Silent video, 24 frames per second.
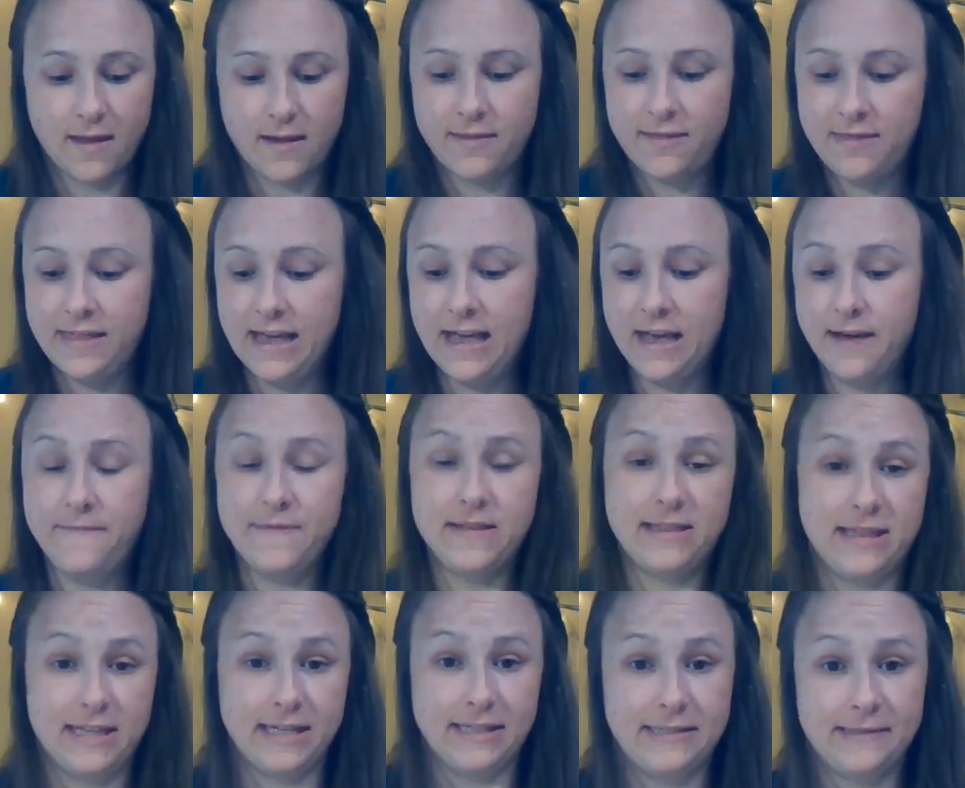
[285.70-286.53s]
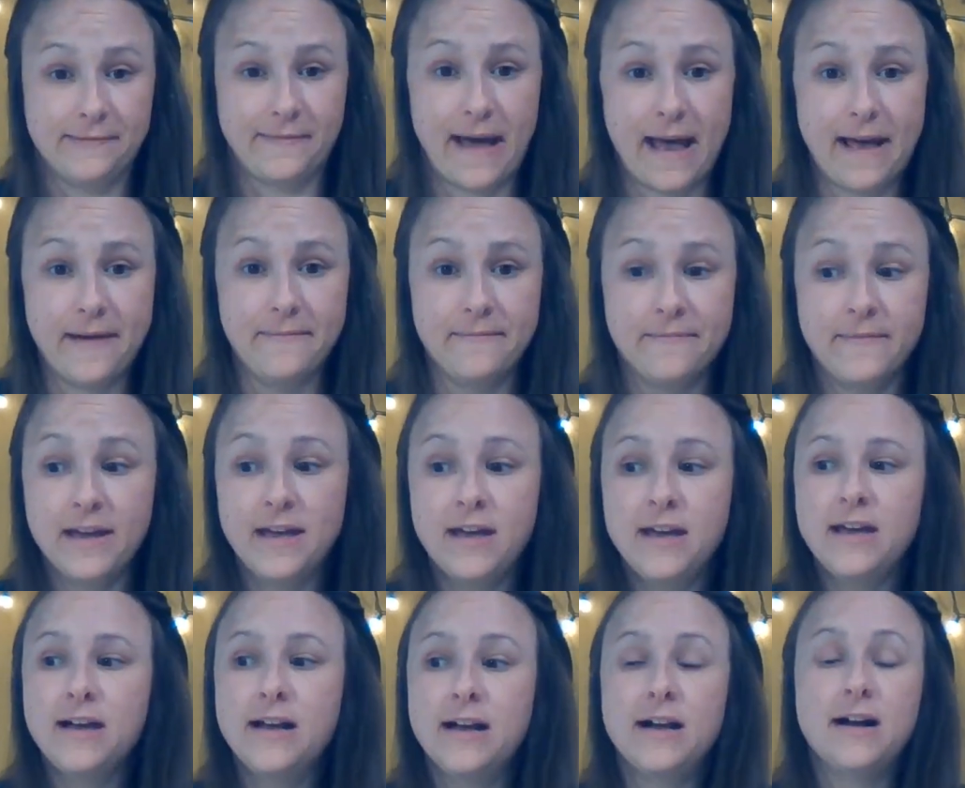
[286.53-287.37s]
think of it this way.
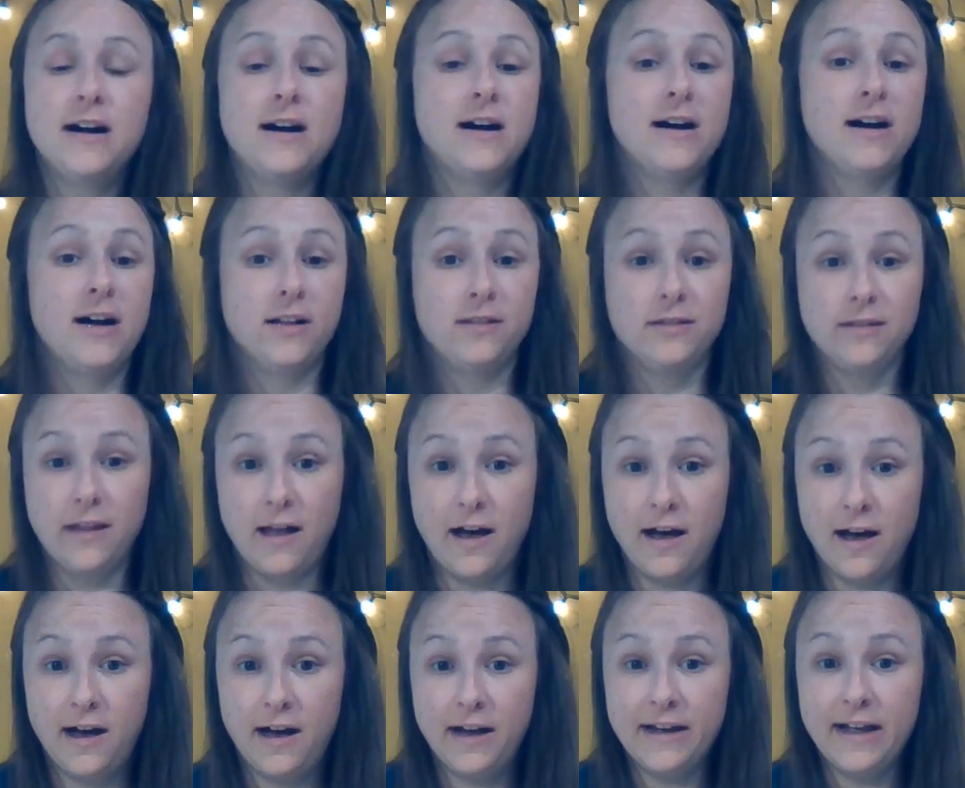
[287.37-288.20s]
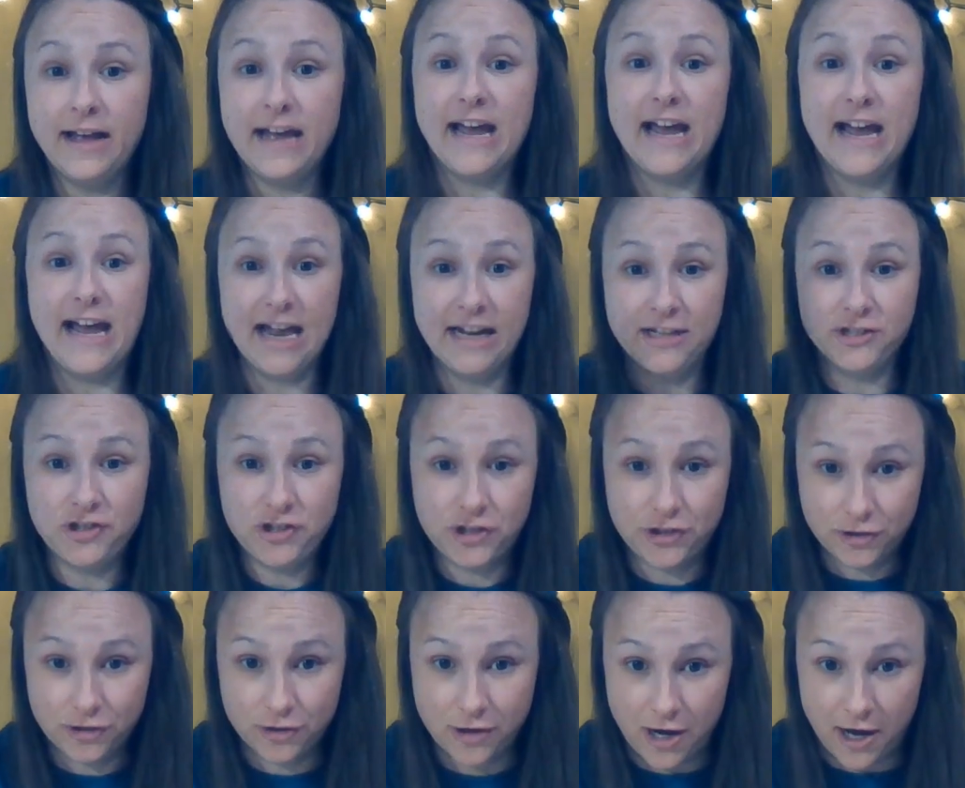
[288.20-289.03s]
Long and
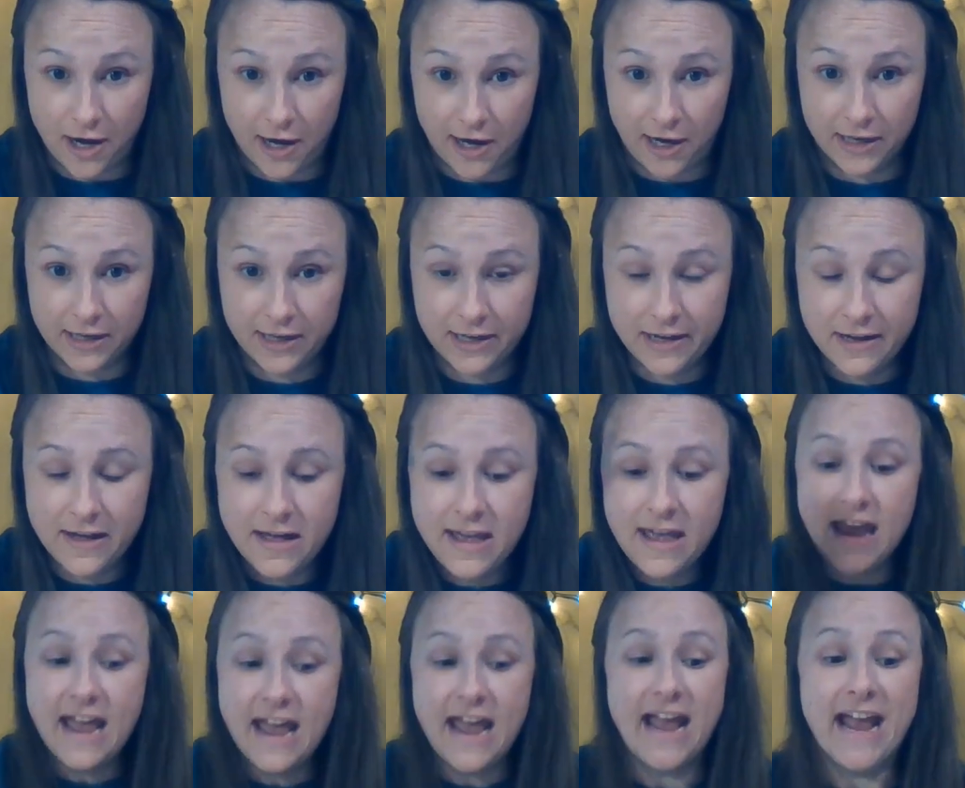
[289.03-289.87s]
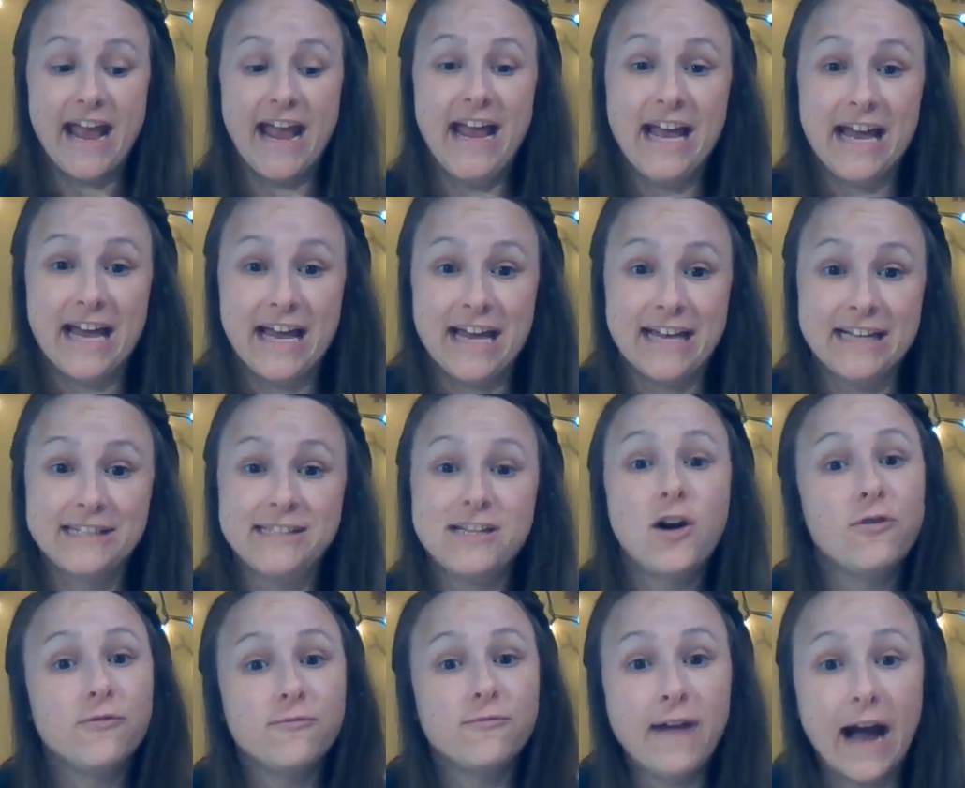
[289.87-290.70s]
strong, and
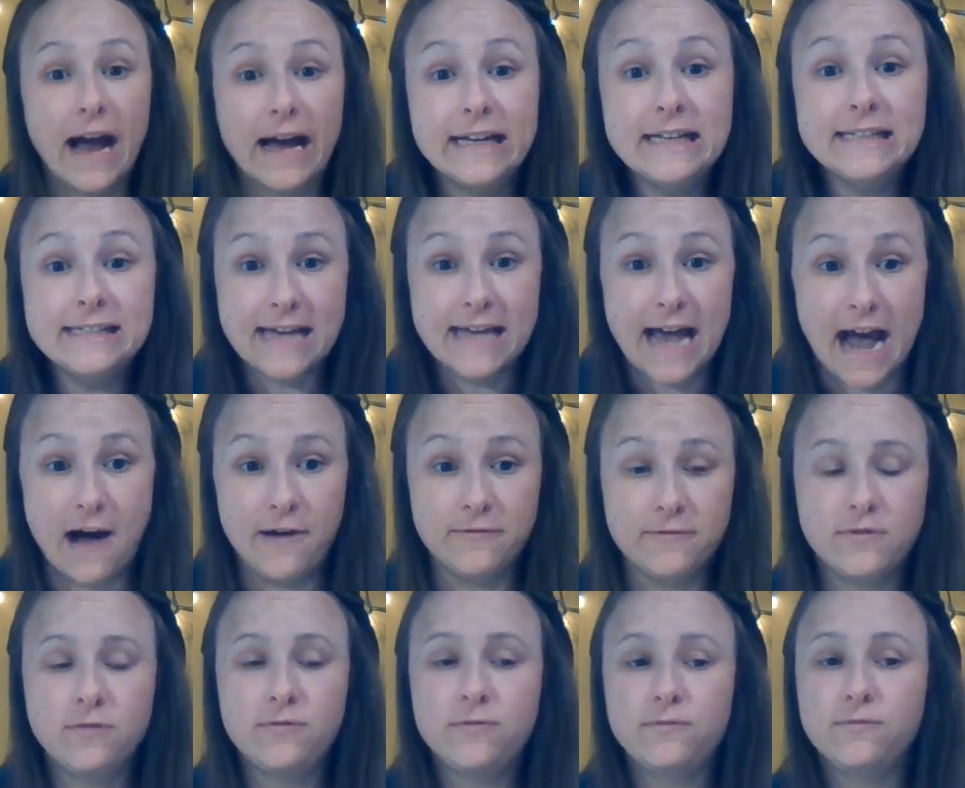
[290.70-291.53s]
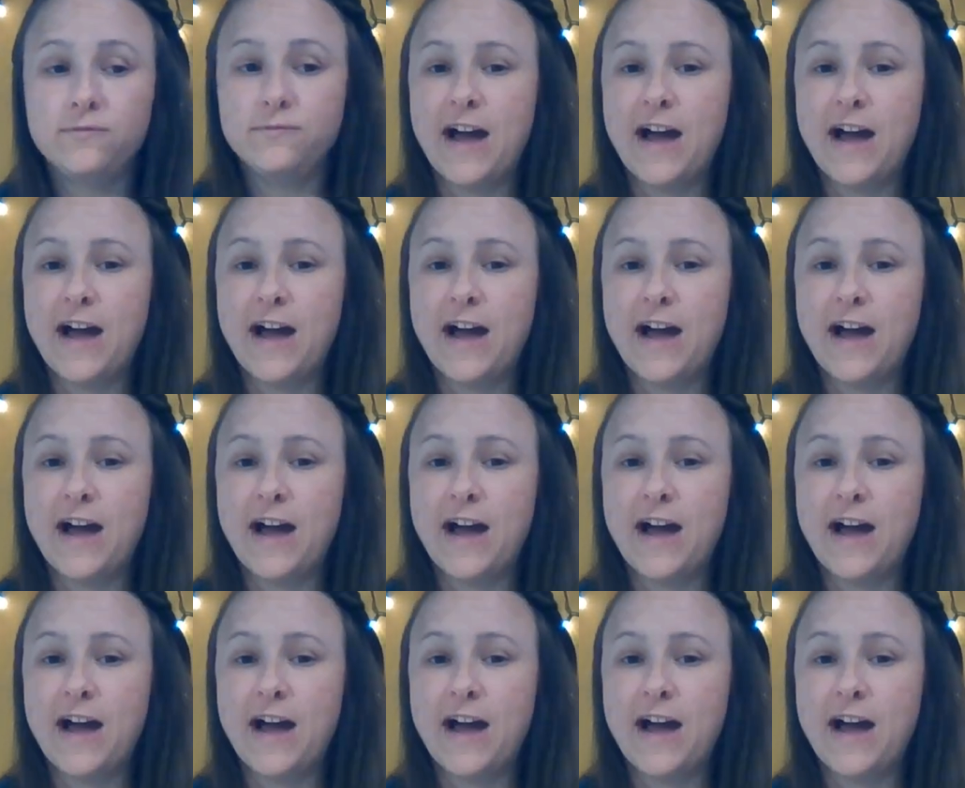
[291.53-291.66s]
write it down.